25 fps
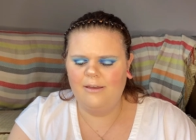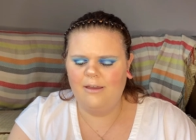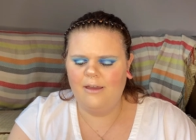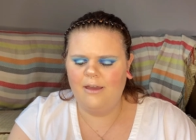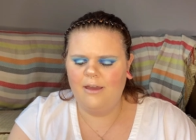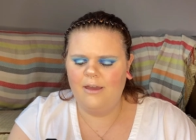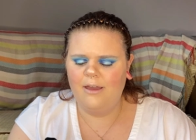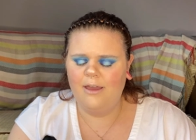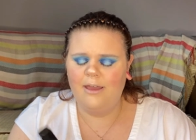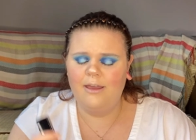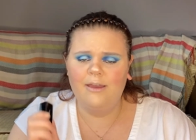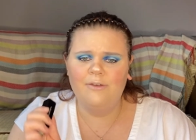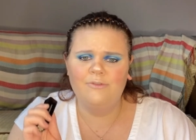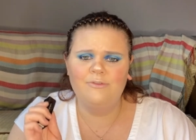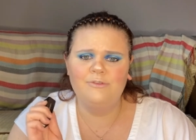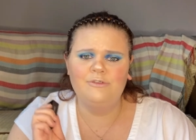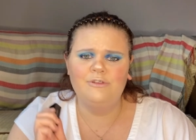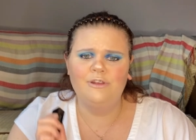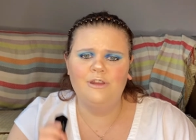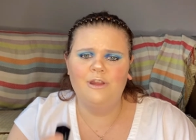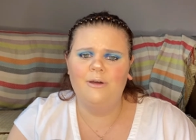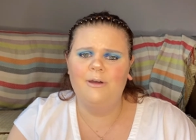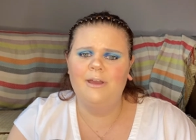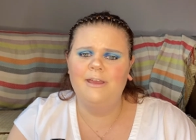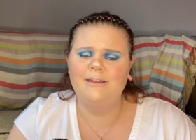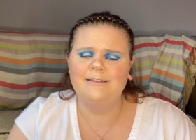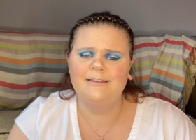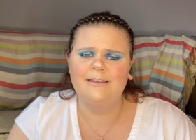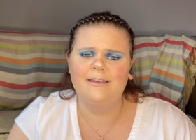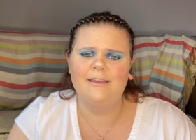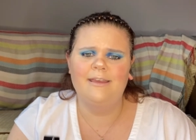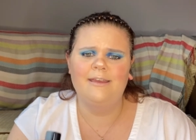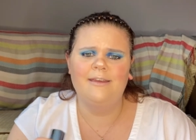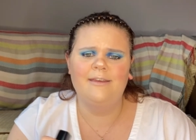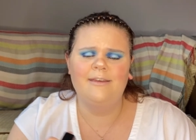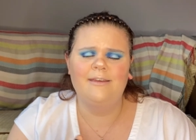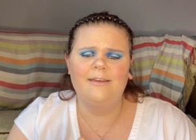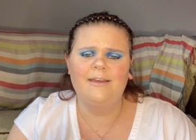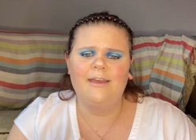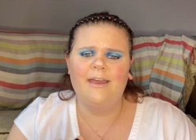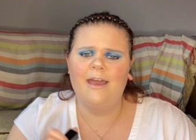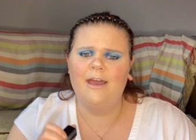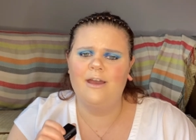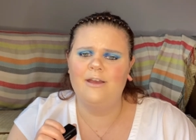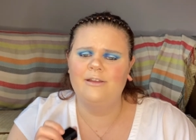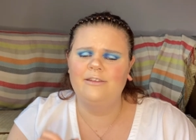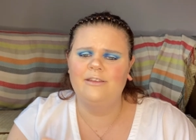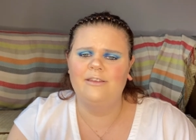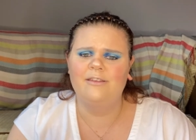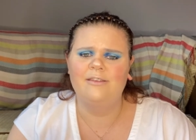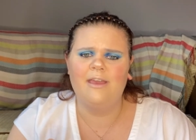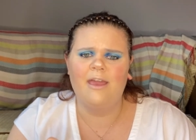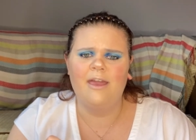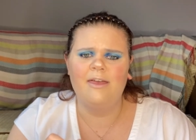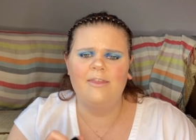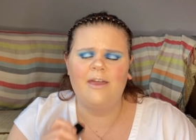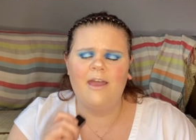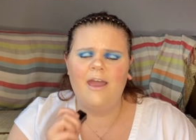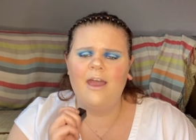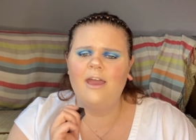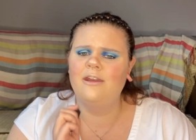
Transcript: I have no idea how to say that,